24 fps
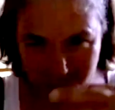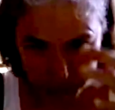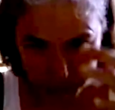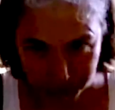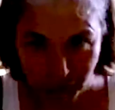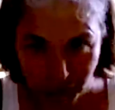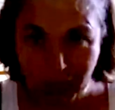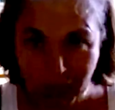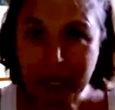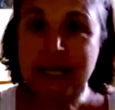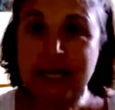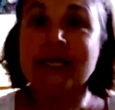
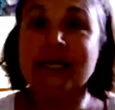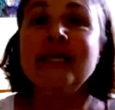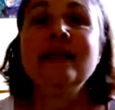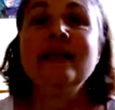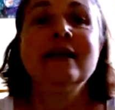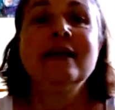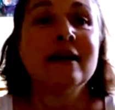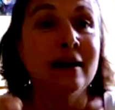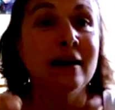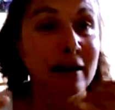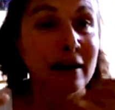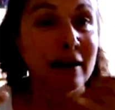
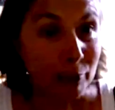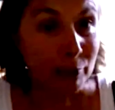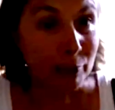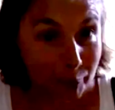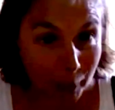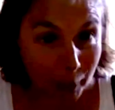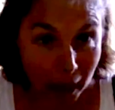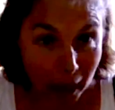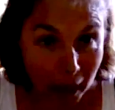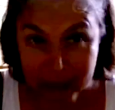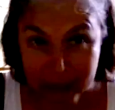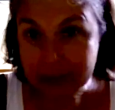fine.
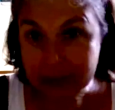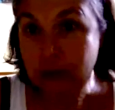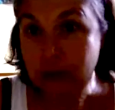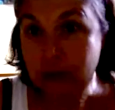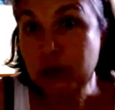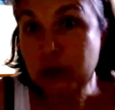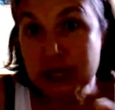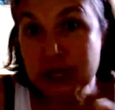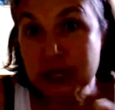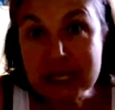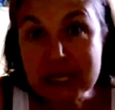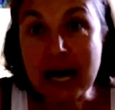But
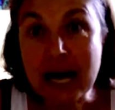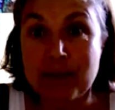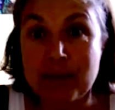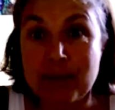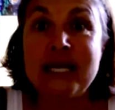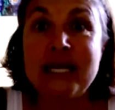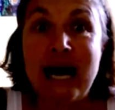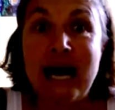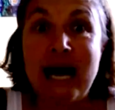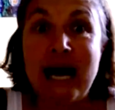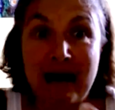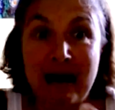what does that
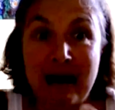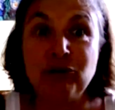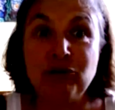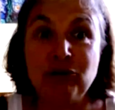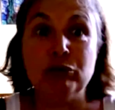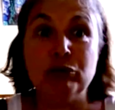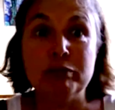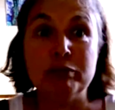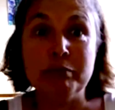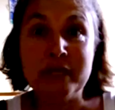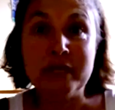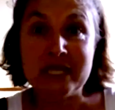mean? Have
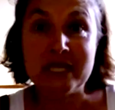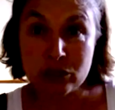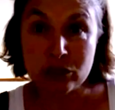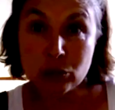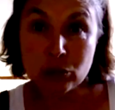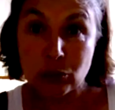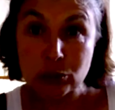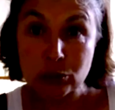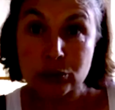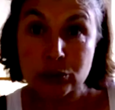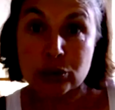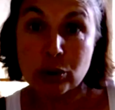you
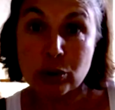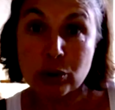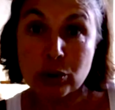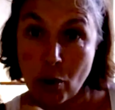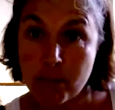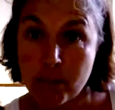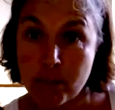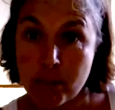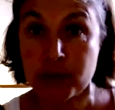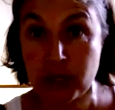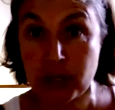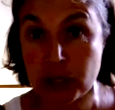misused your
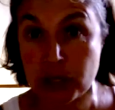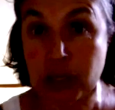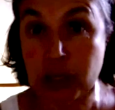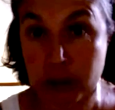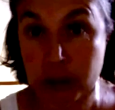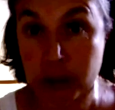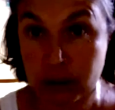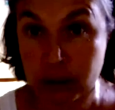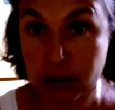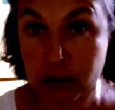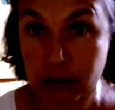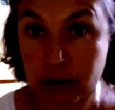own
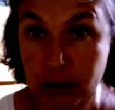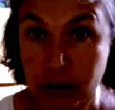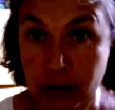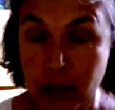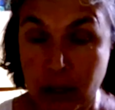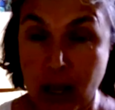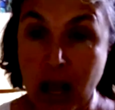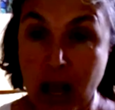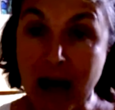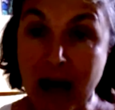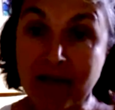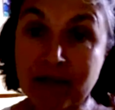position?
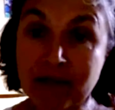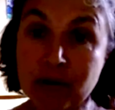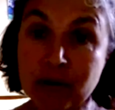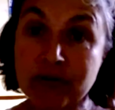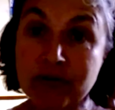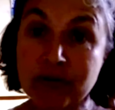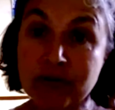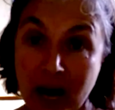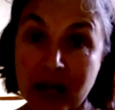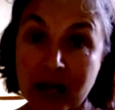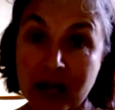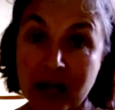Have
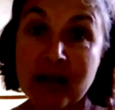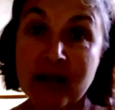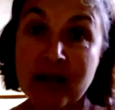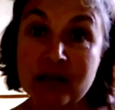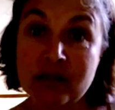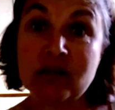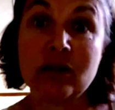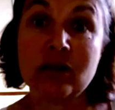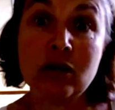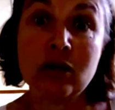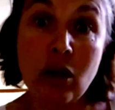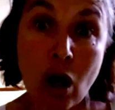you
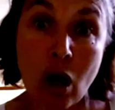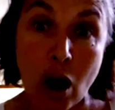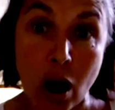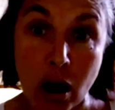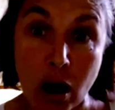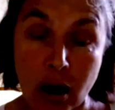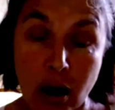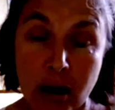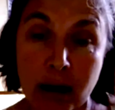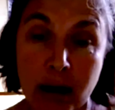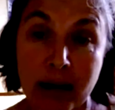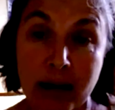violated the
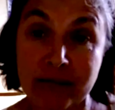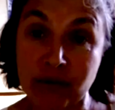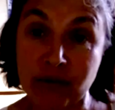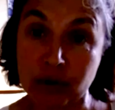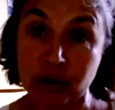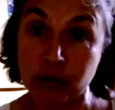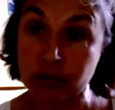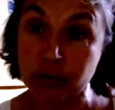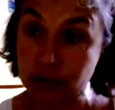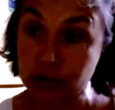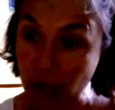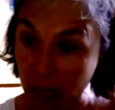law? Have
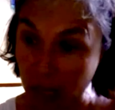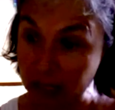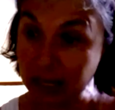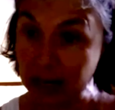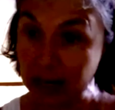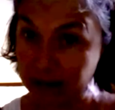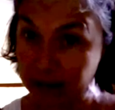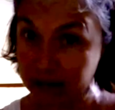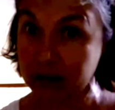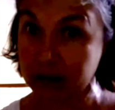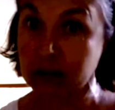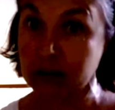you done
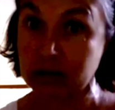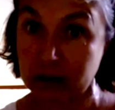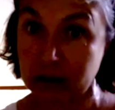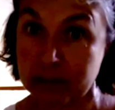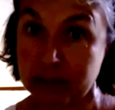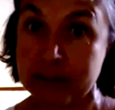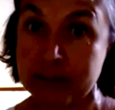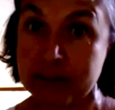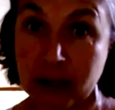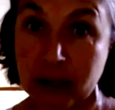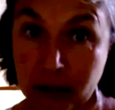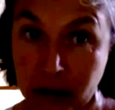anything
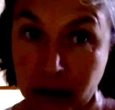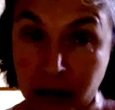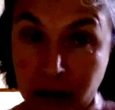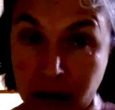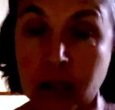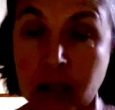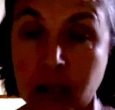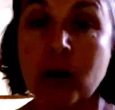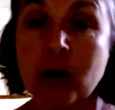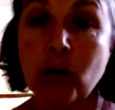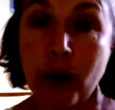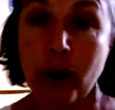
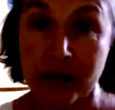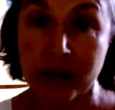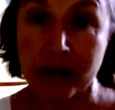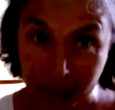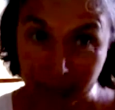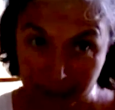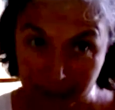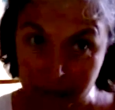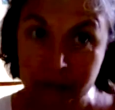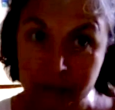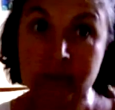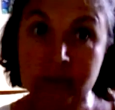criminal? Well,
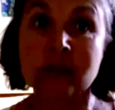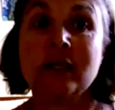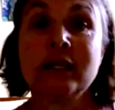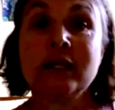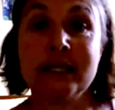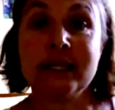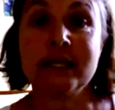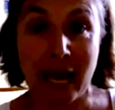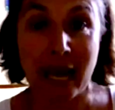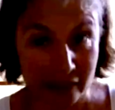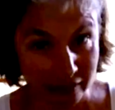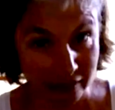then,
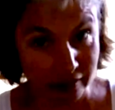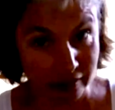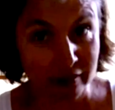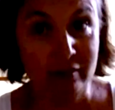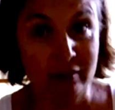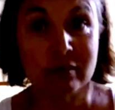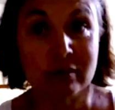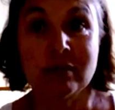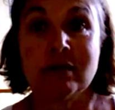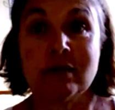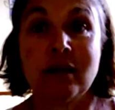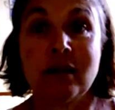
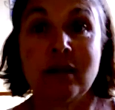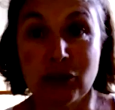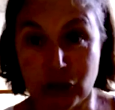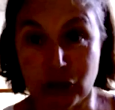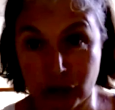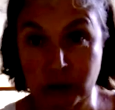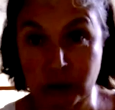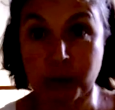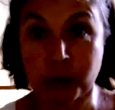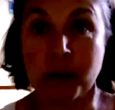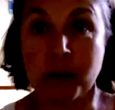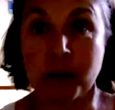yes, they
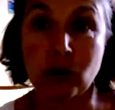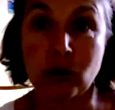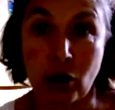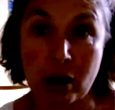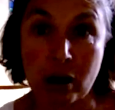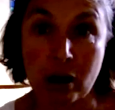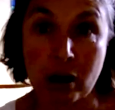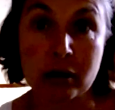should be,